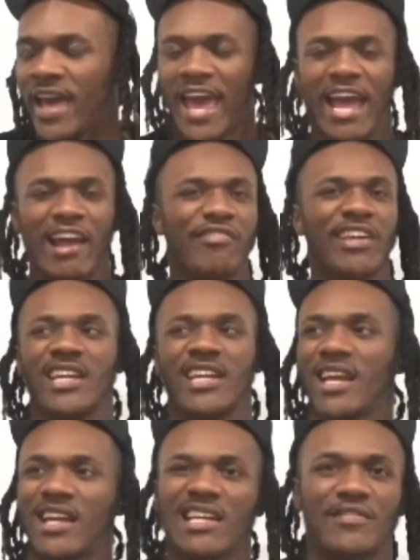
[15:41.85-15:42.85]
Every
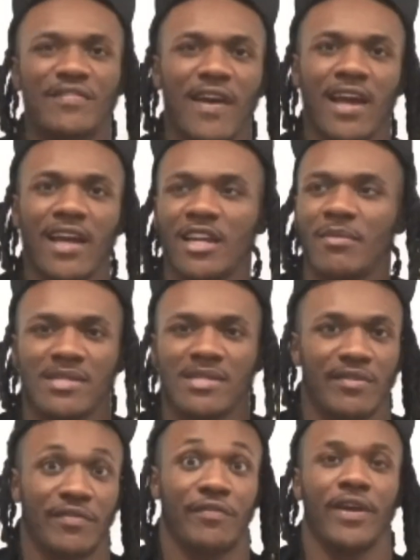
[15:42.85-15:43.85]
nigga that's fucking them is
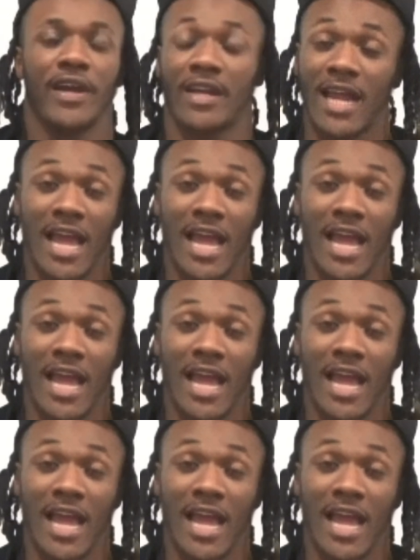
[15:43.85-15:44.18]
a friend.